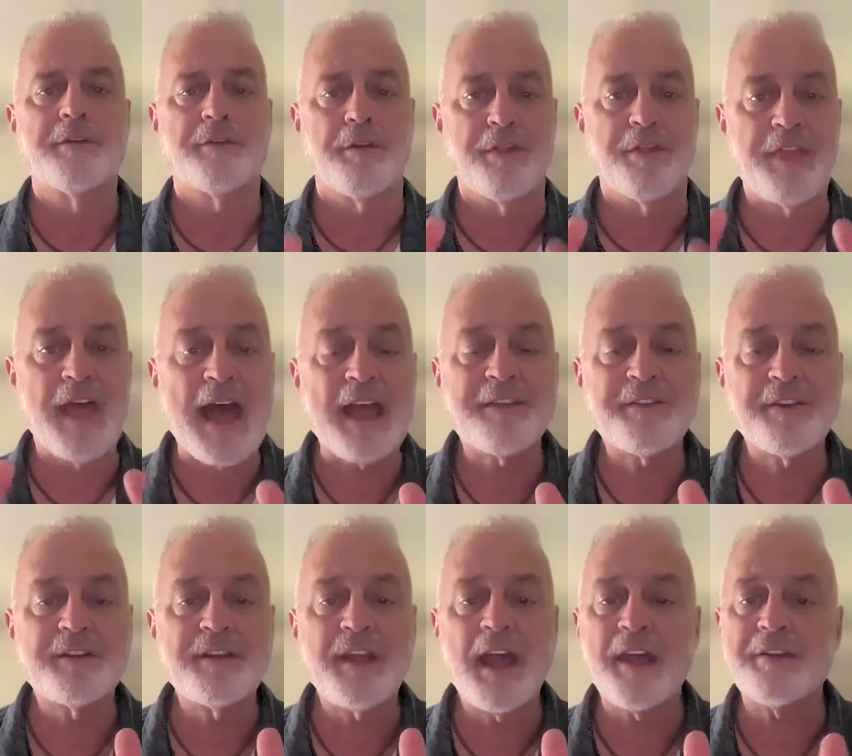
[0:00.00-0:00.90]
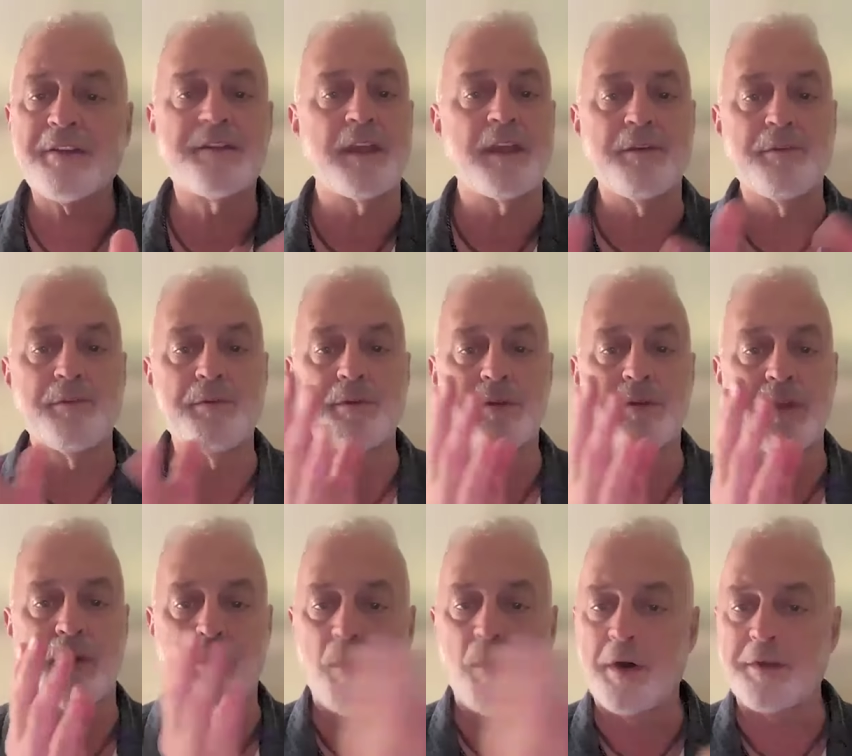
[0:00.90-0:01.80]
So that's a test that you
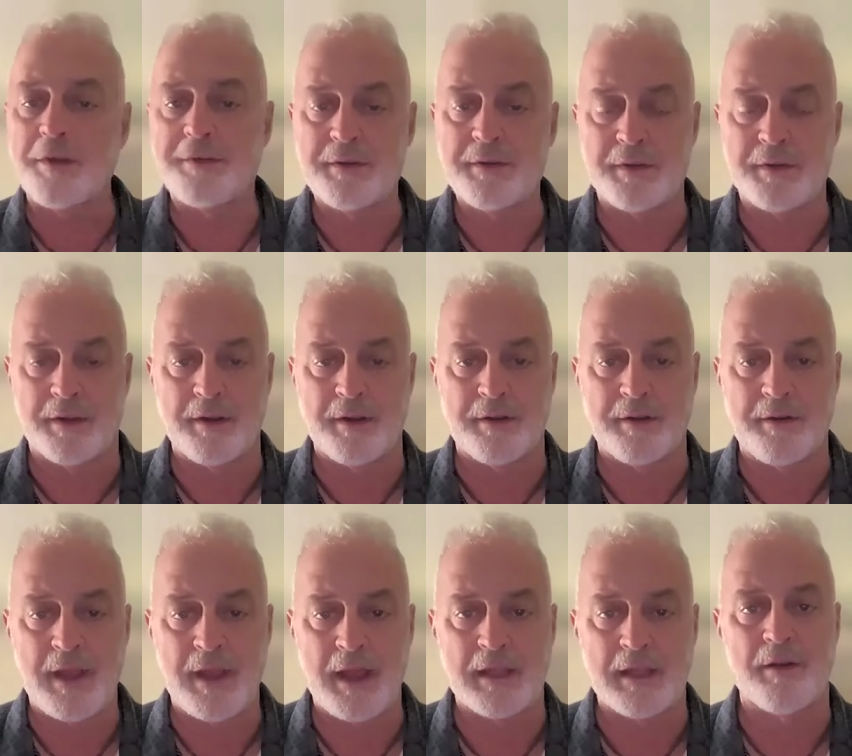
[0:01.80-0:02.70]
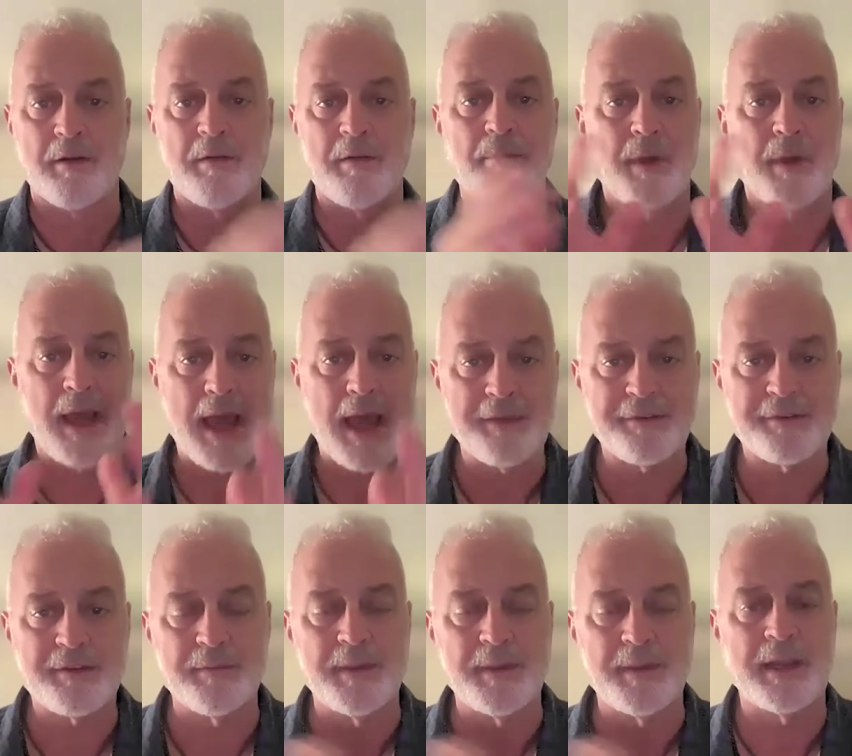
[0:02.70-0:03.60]
that wasn't done under Heller, but
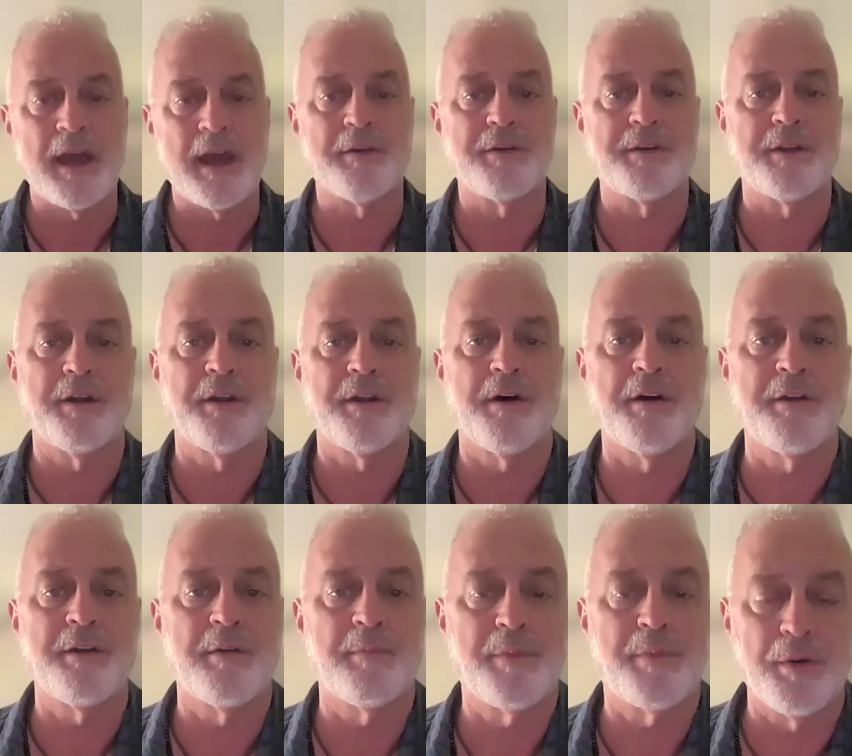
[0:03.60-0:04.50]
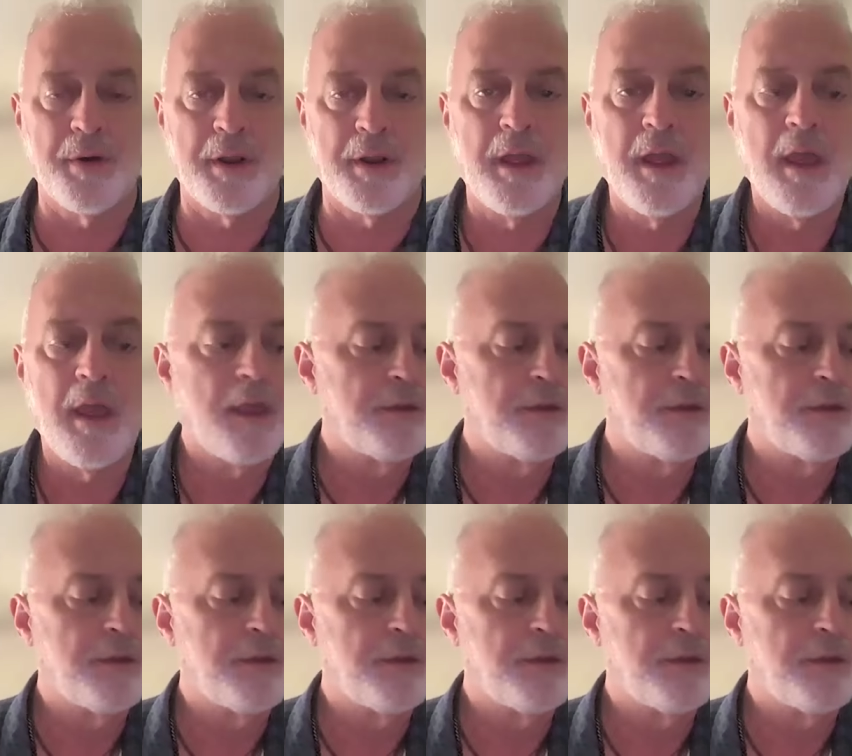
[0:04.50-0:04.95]
has to be now done under Bruen.